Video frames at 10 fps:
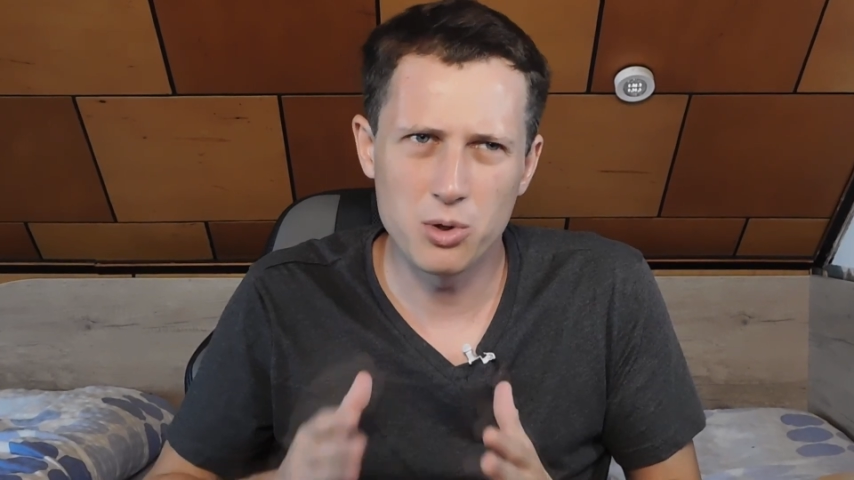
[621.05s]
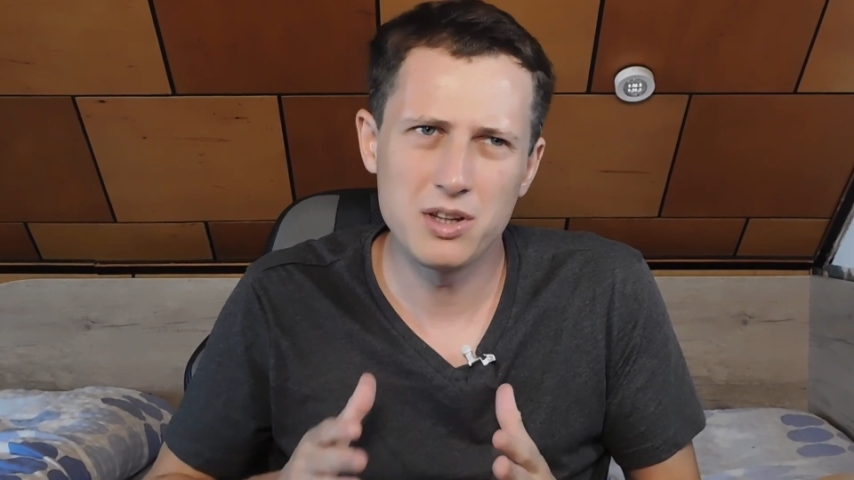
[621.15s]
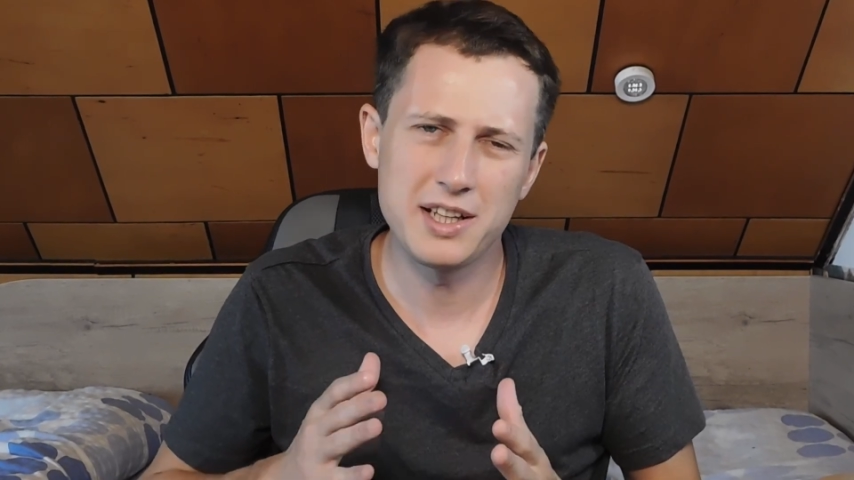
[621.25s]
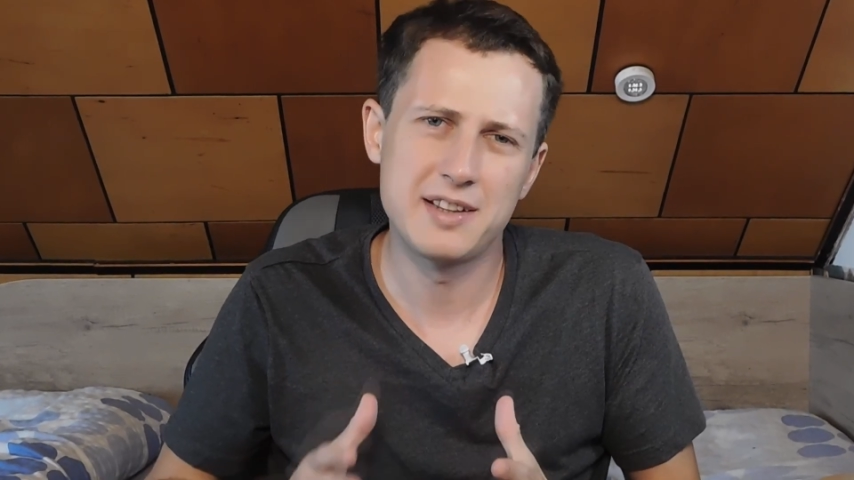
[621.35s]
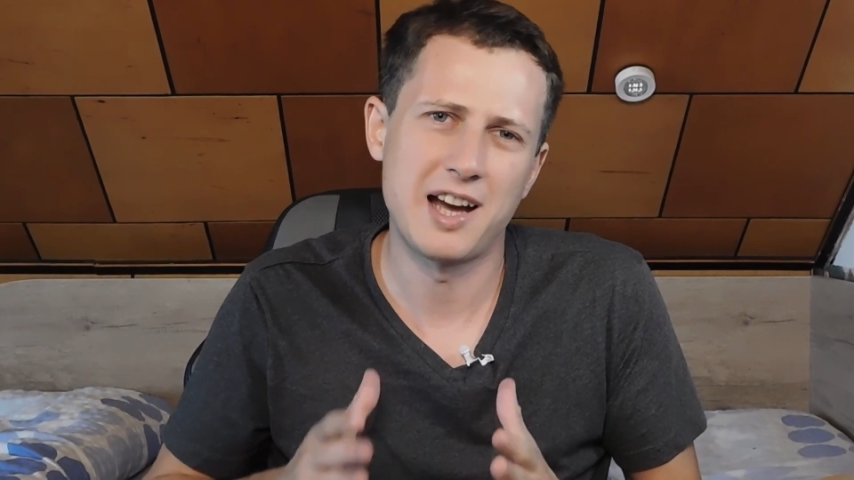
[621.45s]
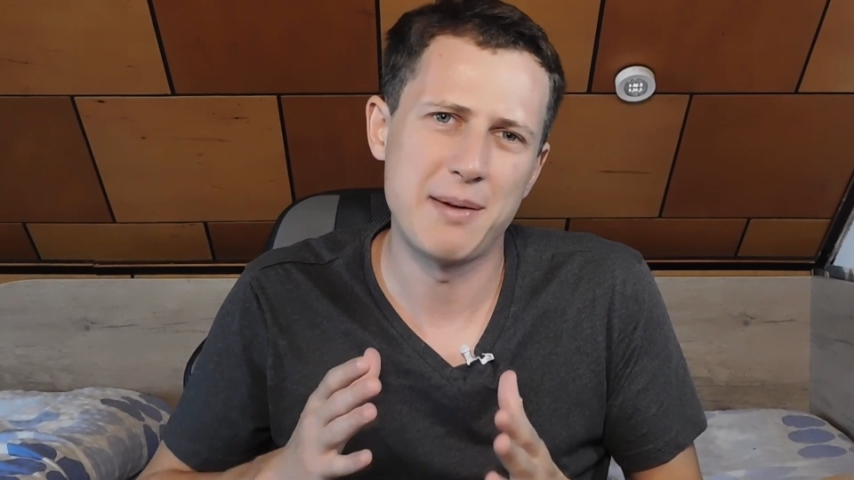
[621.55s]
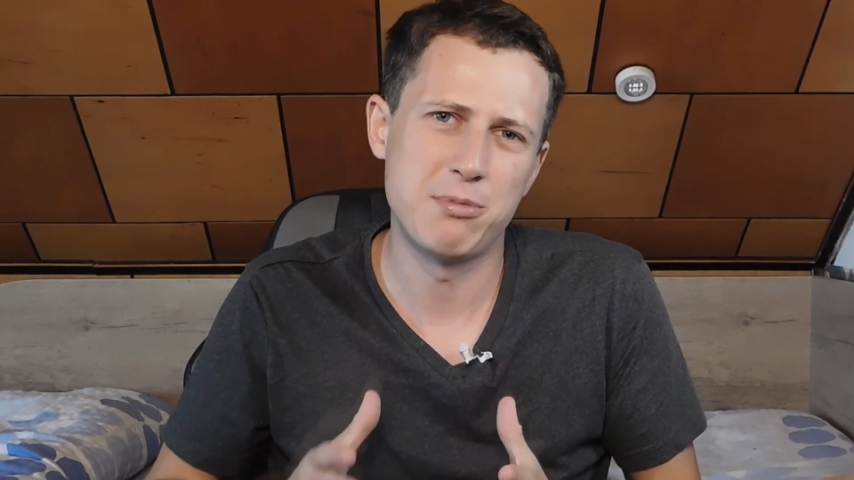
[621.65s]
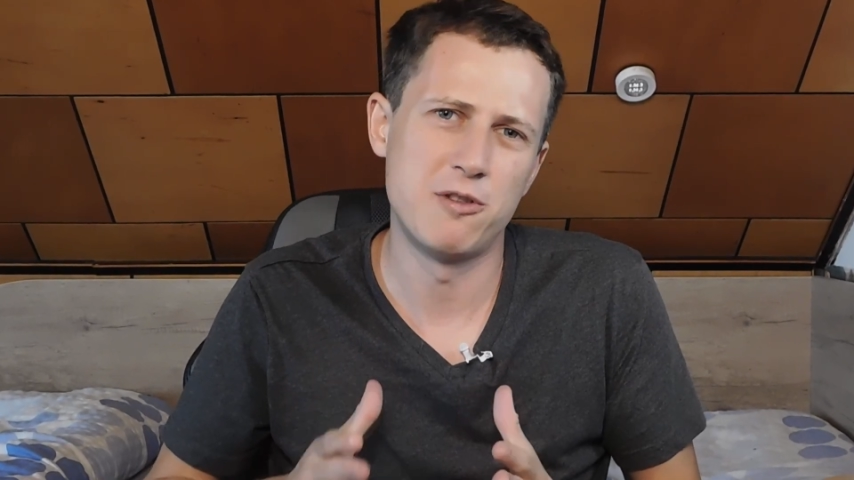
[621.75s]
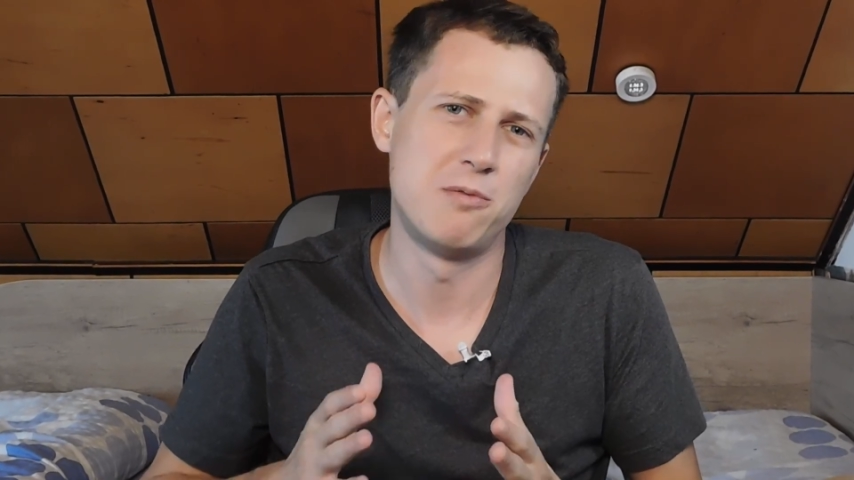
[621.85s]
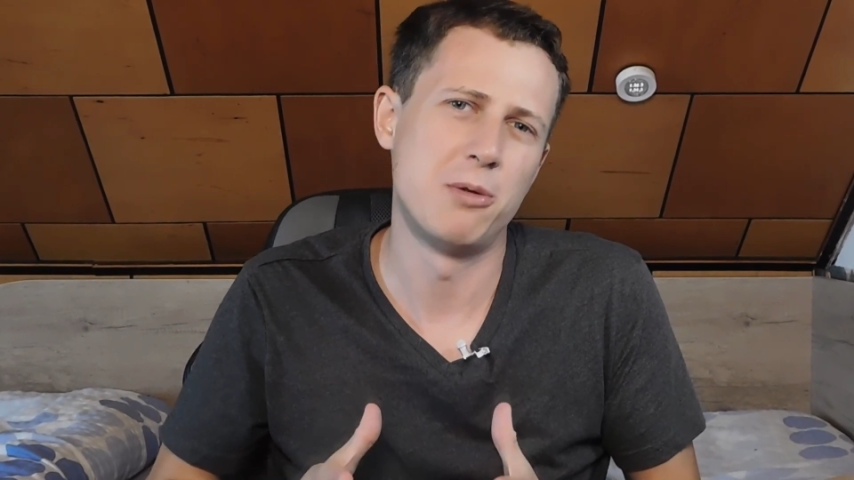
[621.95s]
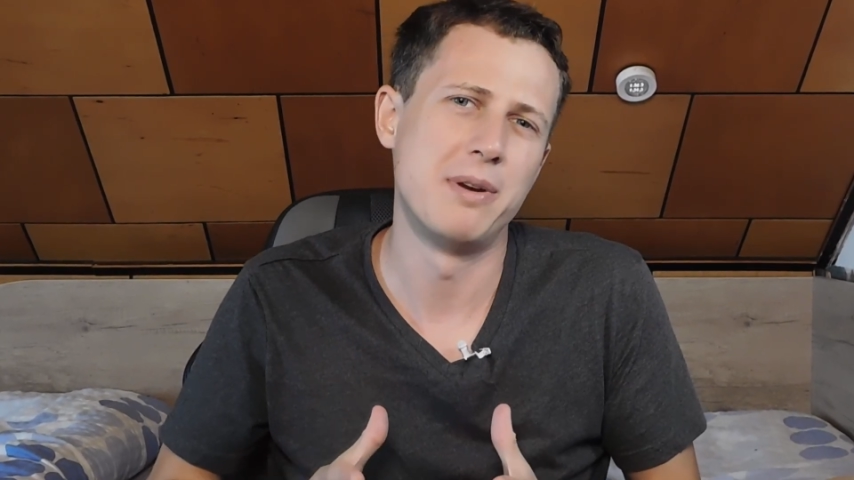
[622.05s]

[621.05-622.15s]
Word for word: only type of